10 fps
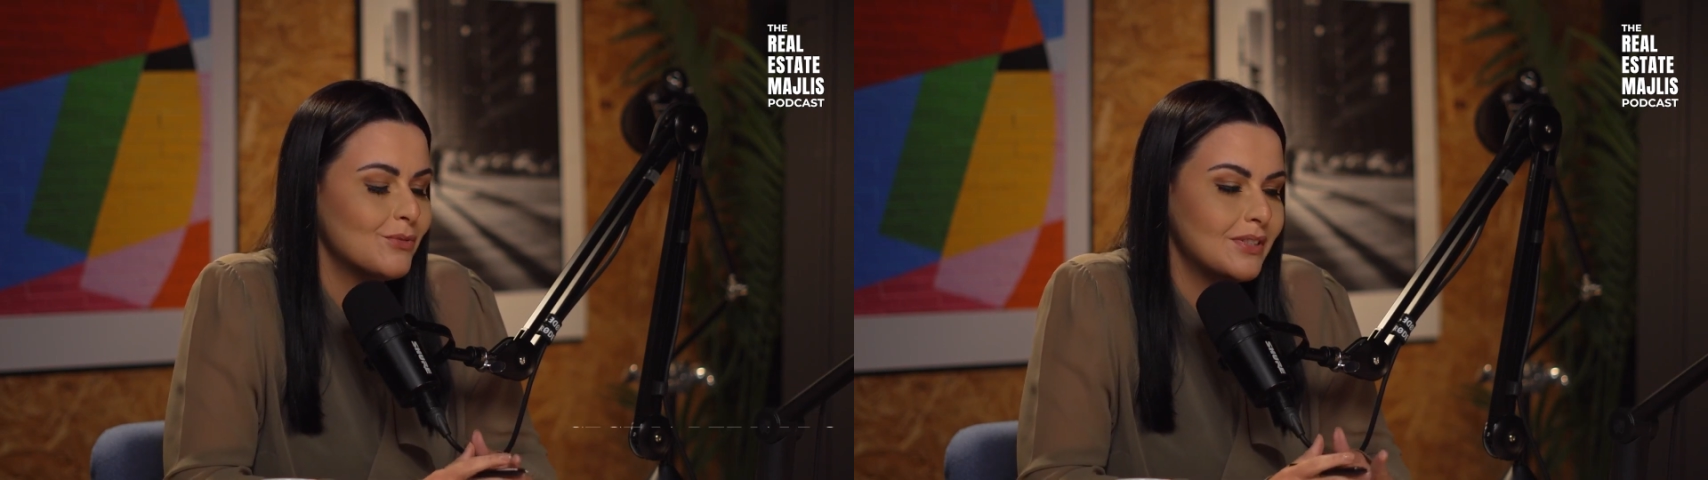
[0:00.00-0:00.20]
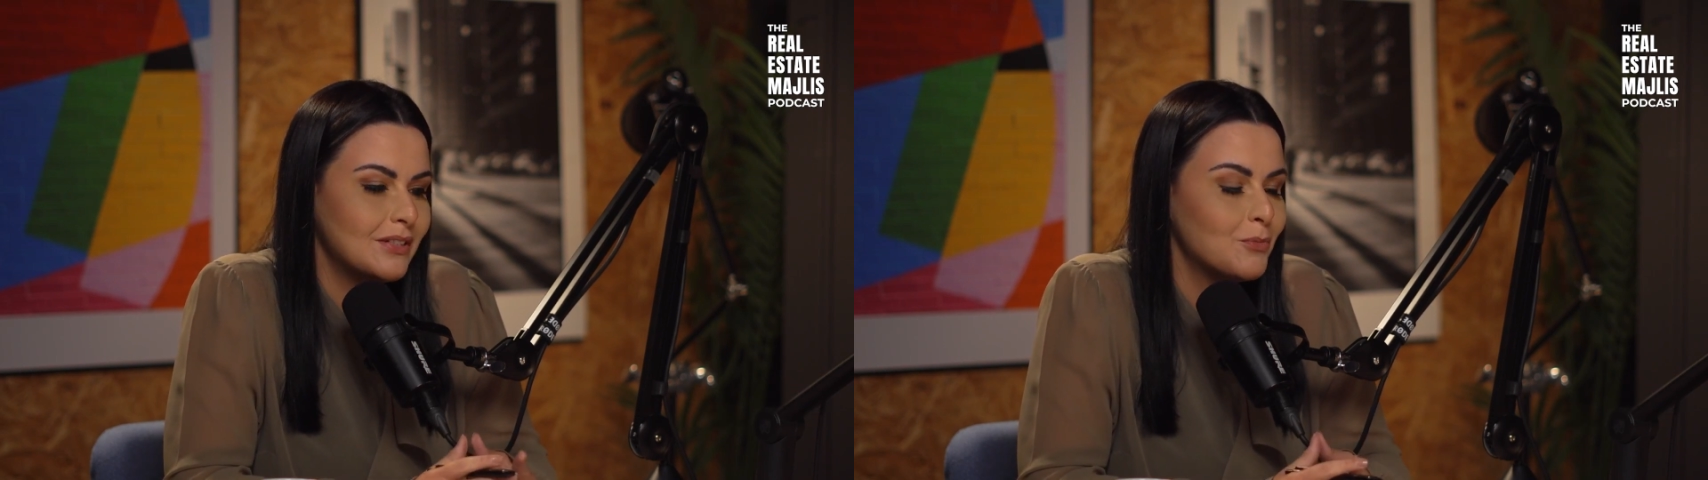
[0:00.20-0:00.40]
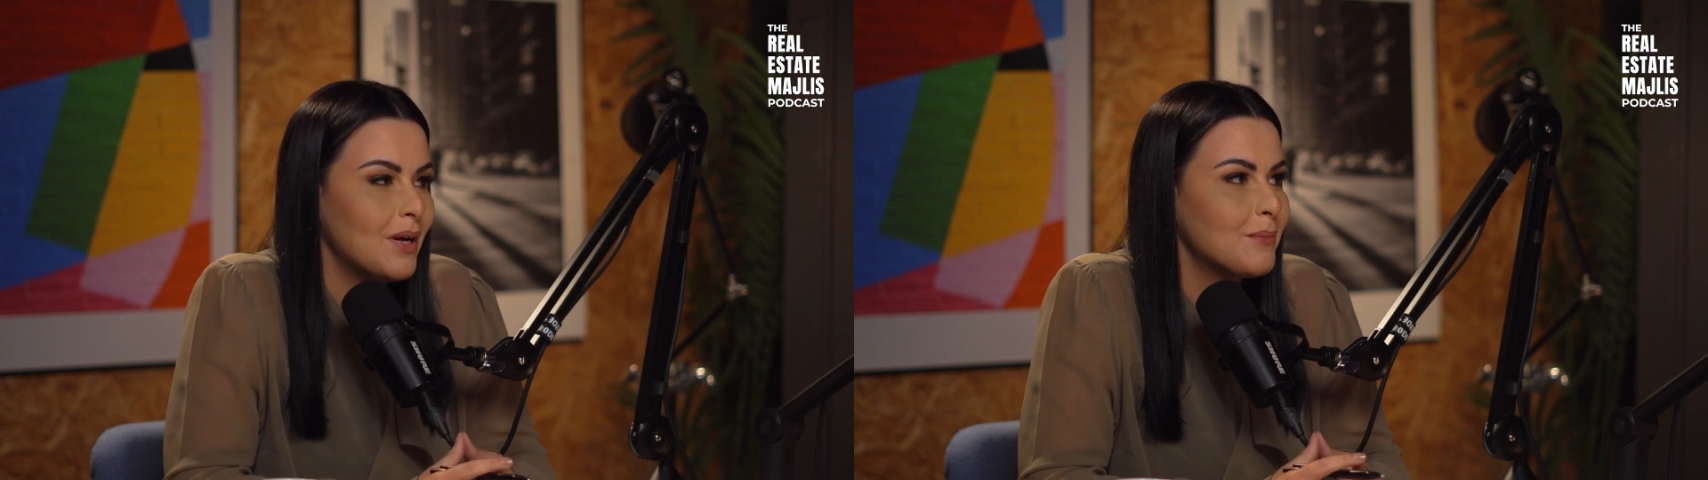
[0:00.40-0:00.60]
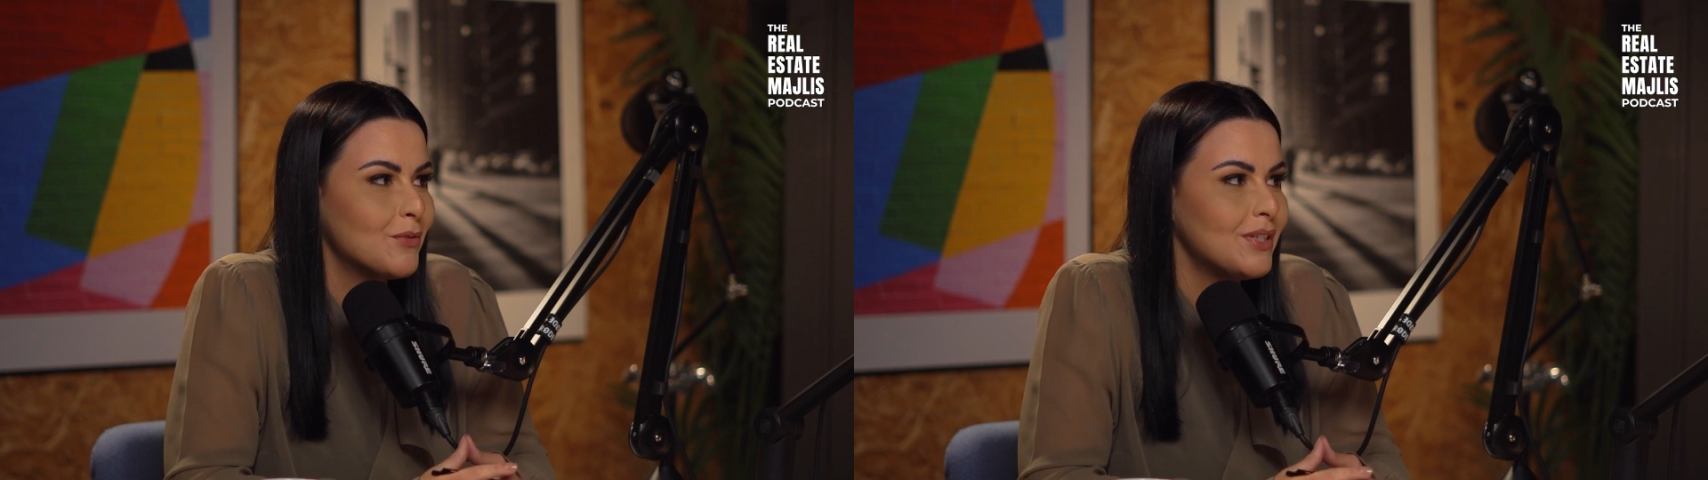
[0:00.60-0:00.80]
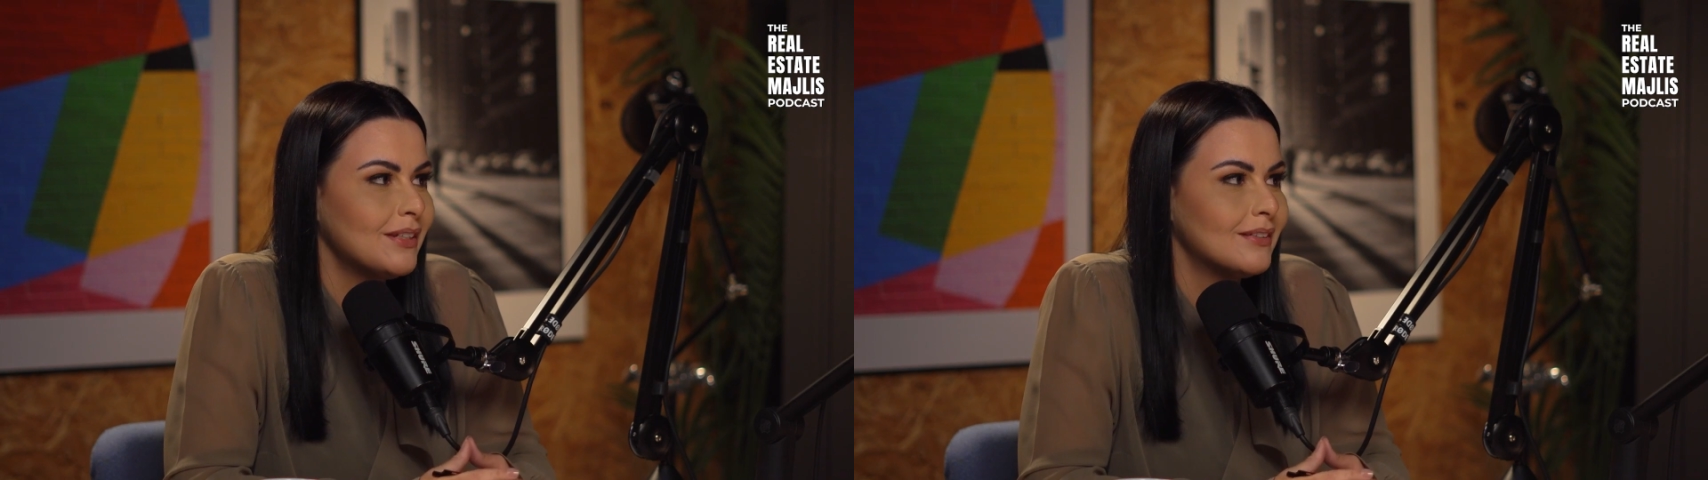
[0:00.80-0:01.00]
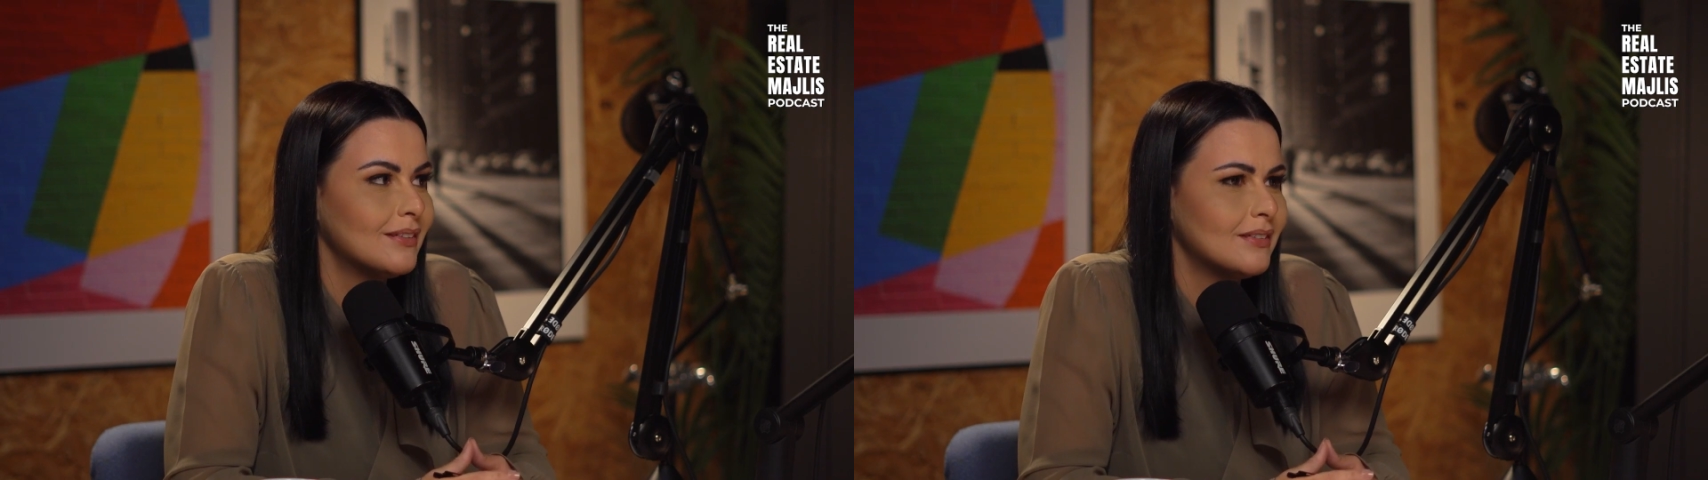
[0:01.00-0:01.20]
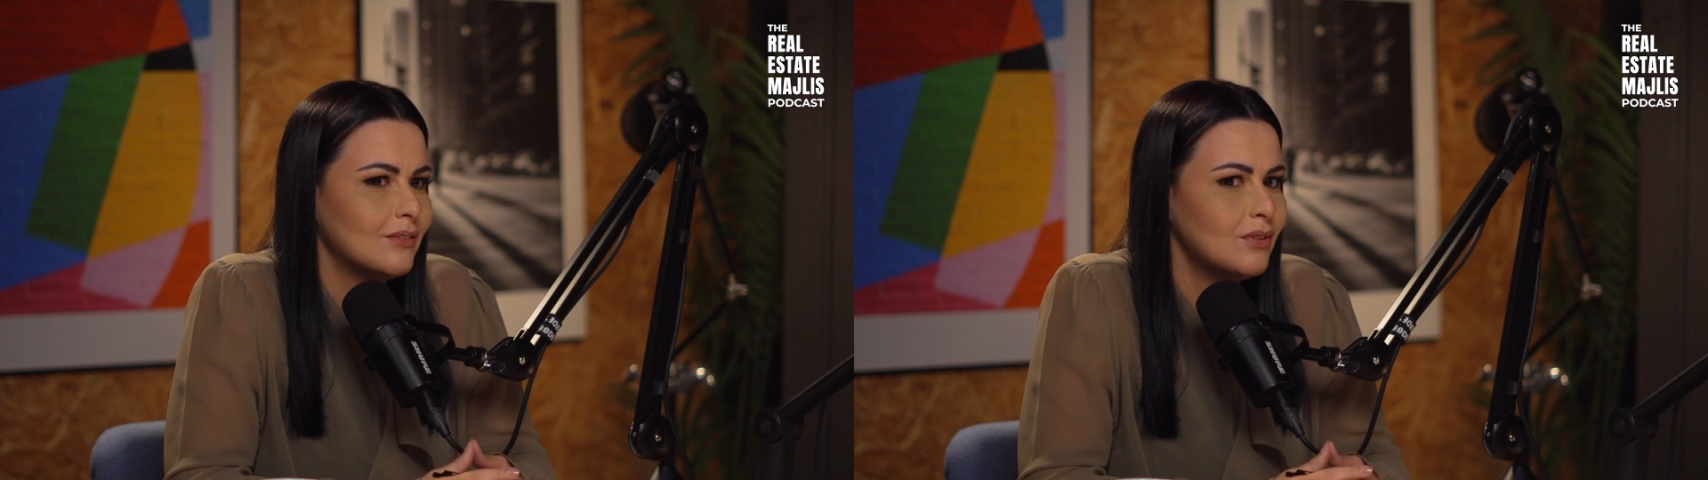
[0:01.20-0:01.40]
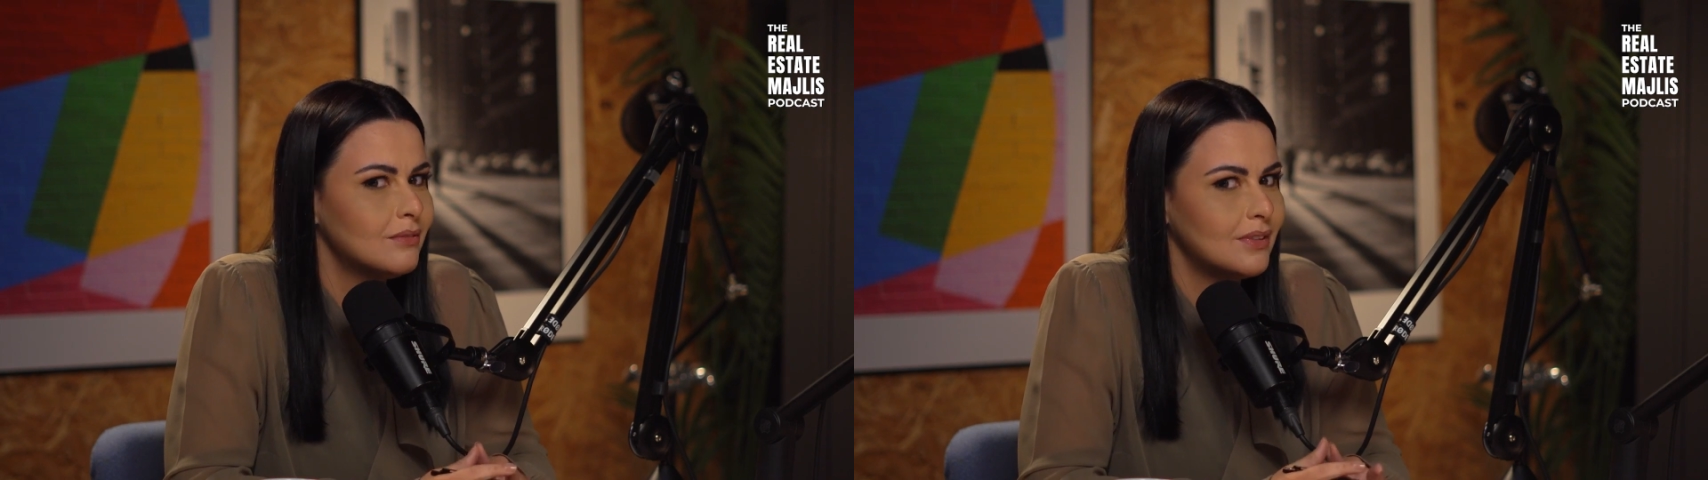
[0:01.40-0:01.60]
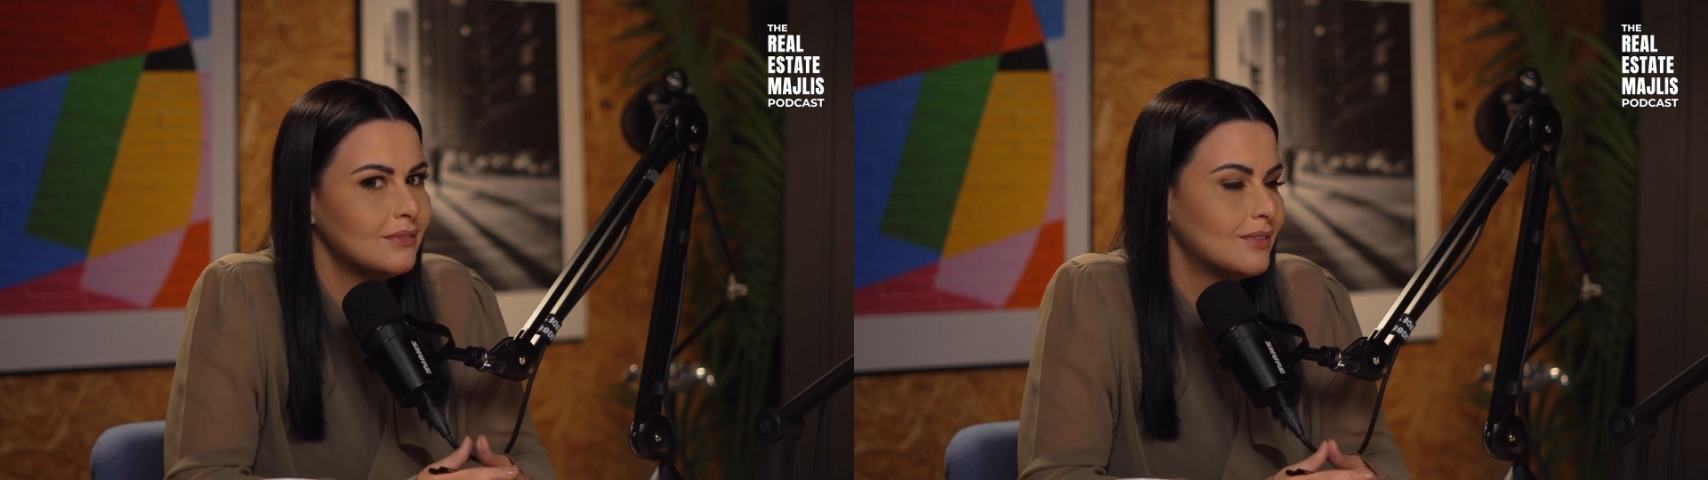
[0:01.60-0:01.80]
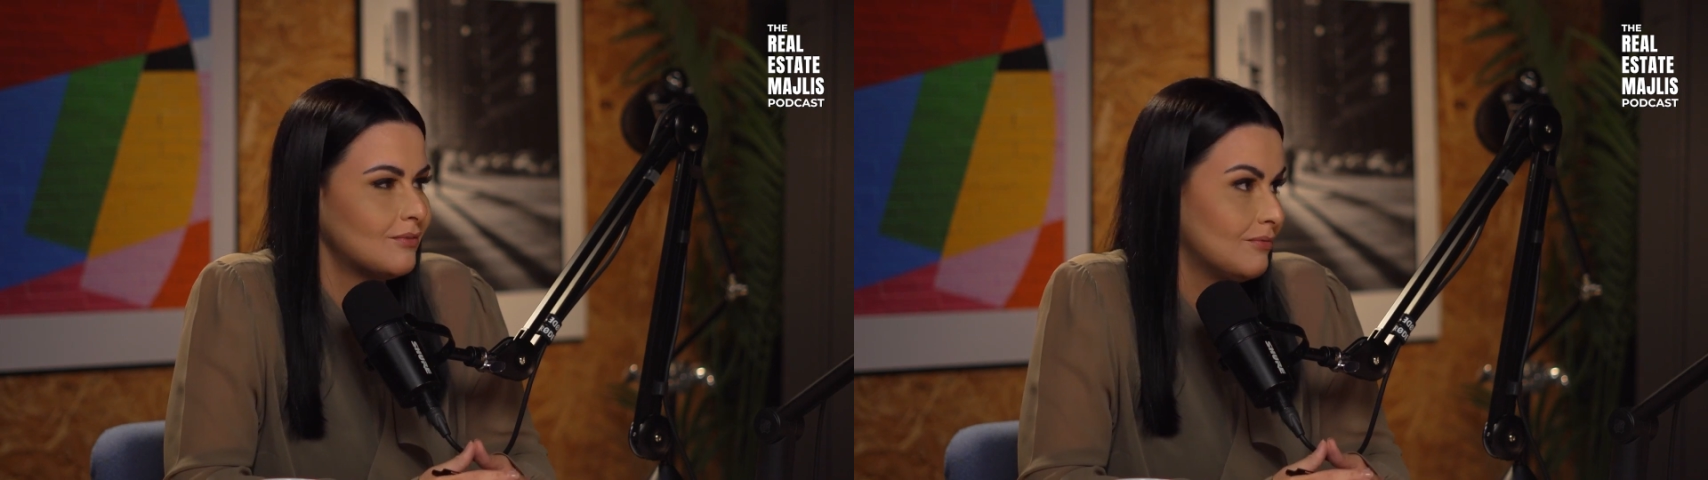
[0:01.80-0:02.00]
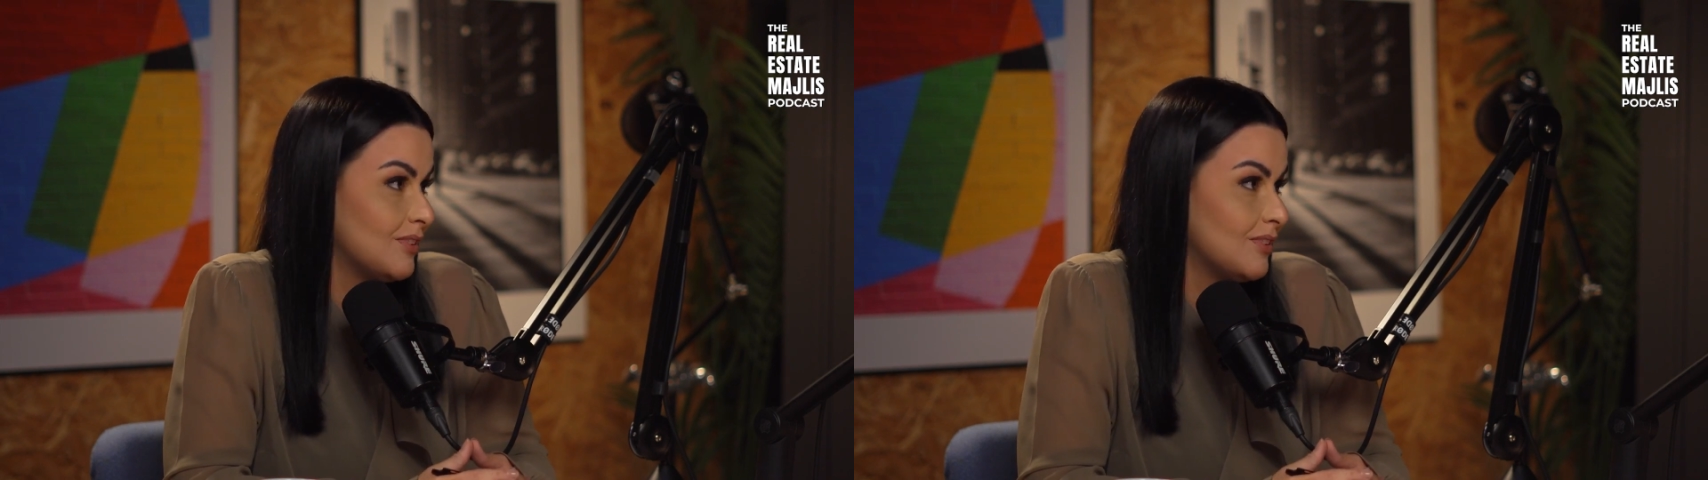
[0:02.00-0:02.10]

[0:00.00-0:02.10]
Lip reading: it was in the Dubai Marina. I said, well, that's